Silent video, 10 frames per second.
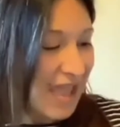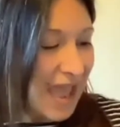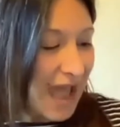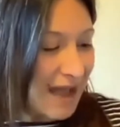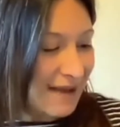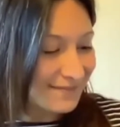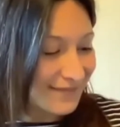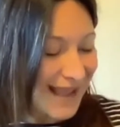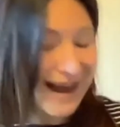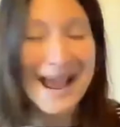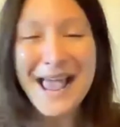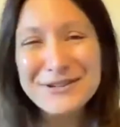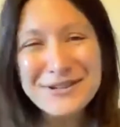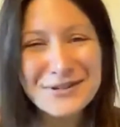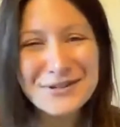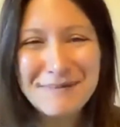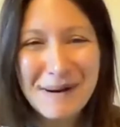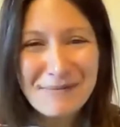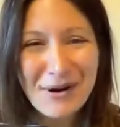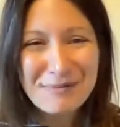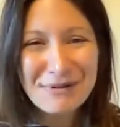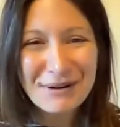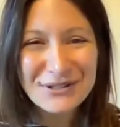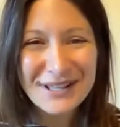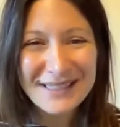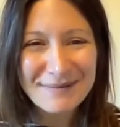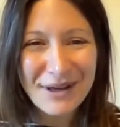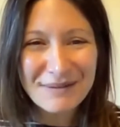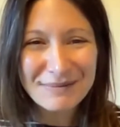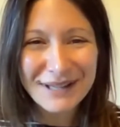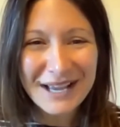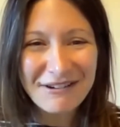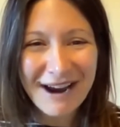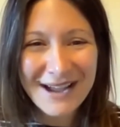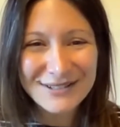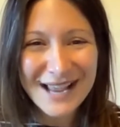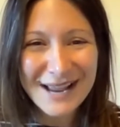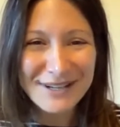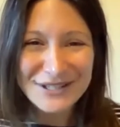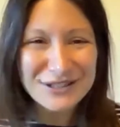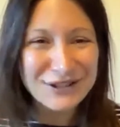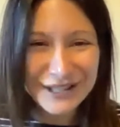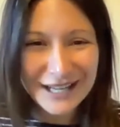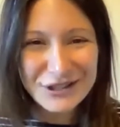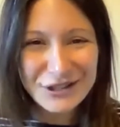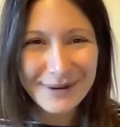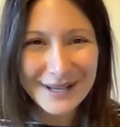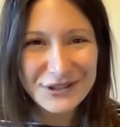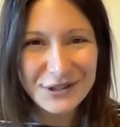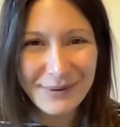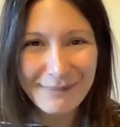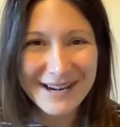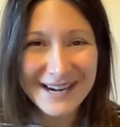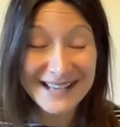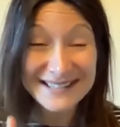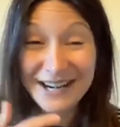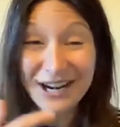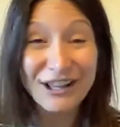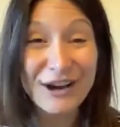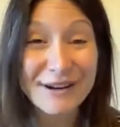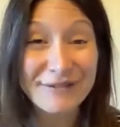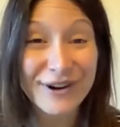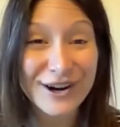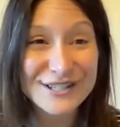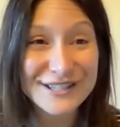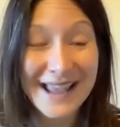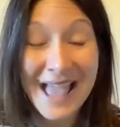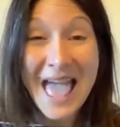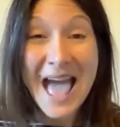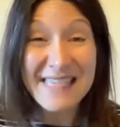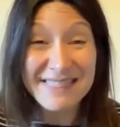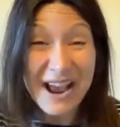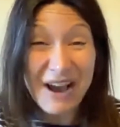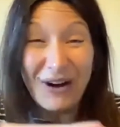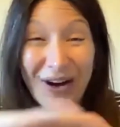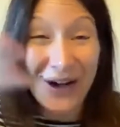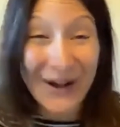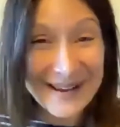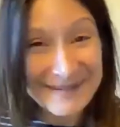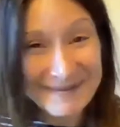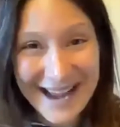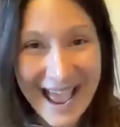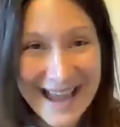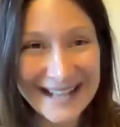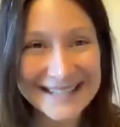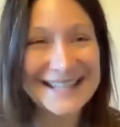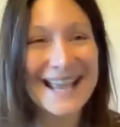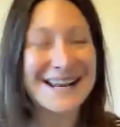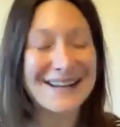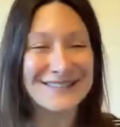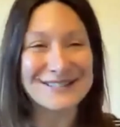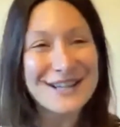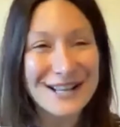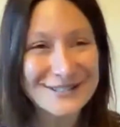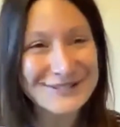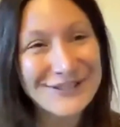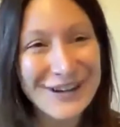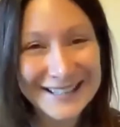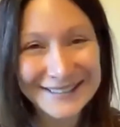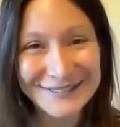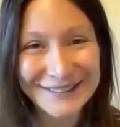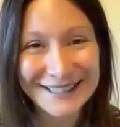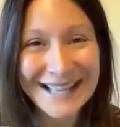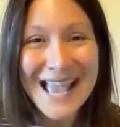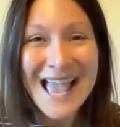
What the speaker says: And I actually just remember approaching them on the playground, and we just looked like two Western women. And I said hello in Farsi, and they all went bananas. And it was just wonderful.